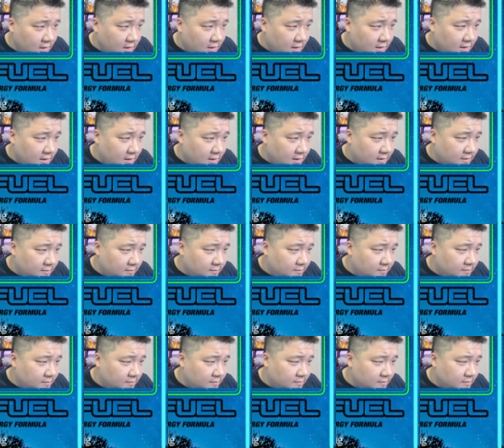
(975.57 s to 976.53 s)

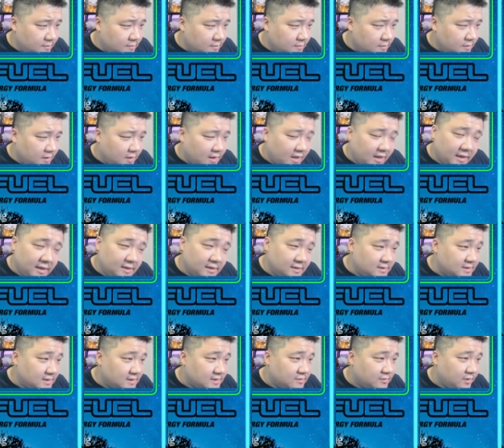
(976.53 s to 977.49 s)
Um, okay, I
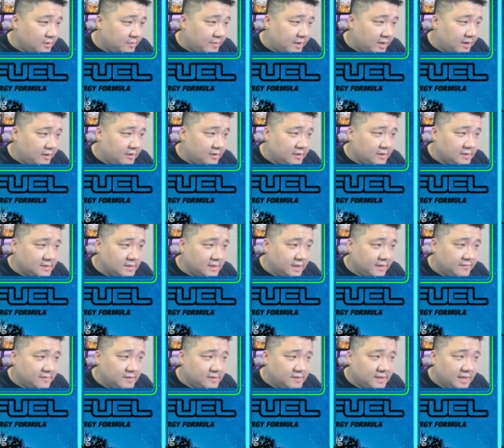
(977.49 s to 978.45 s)
guess it doesn't really matter here because they
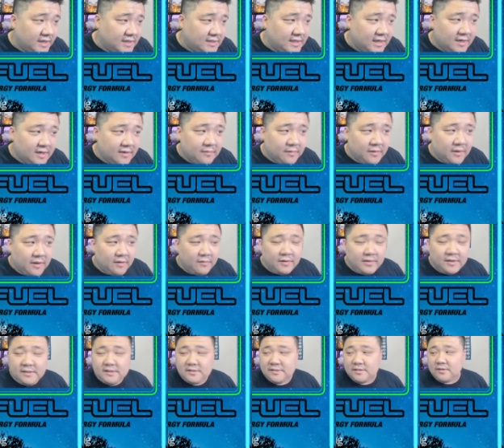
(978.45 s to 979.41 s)
have the Sky Attacker
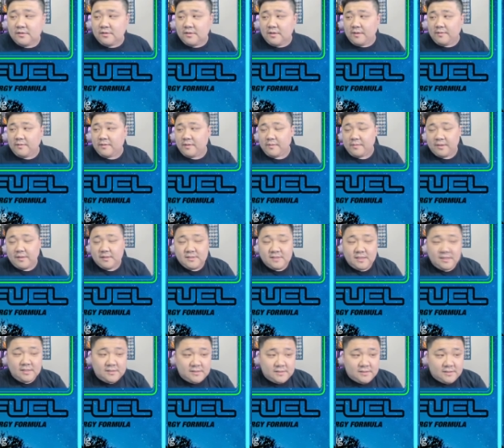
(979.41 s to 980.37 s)
anyways, so that, that makes
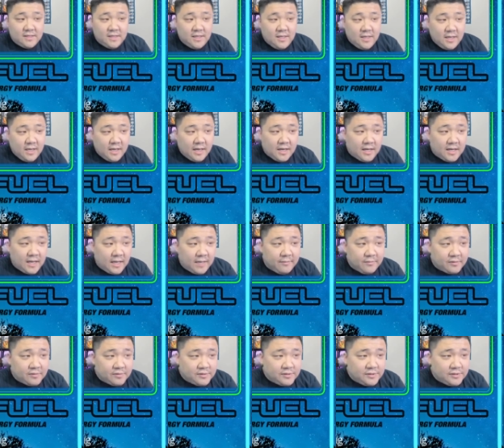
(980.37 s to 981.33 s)
sense. And
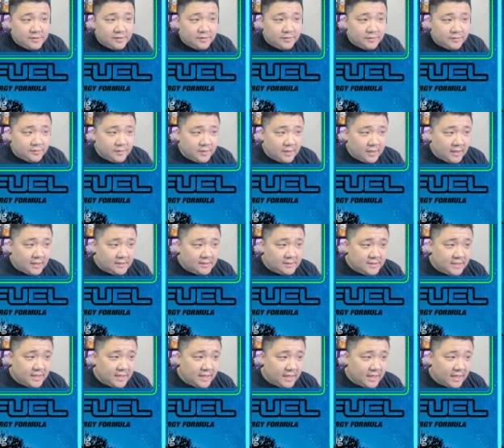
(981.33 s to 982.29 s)
able to
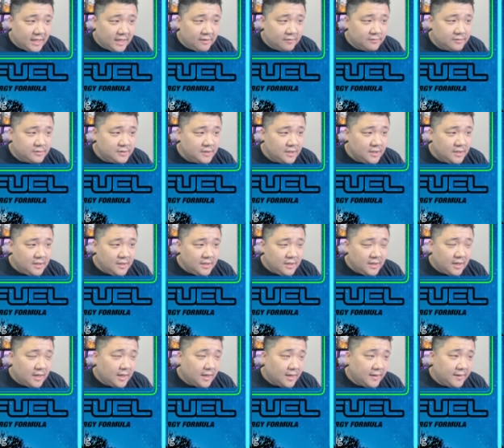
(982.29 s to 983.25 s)
take out
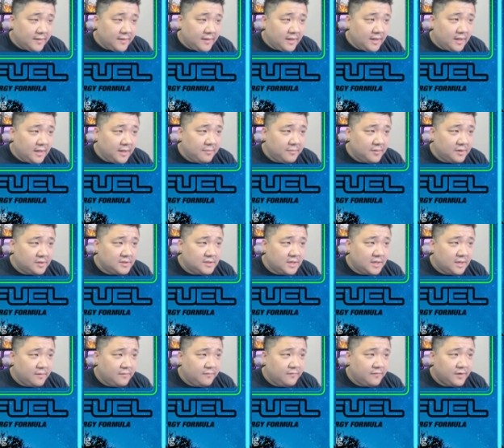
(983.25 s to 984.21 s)
uh, the
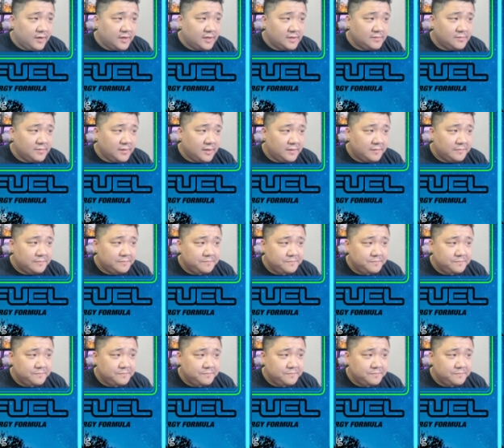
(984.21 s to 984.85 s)
Hitmontop. Very nice play.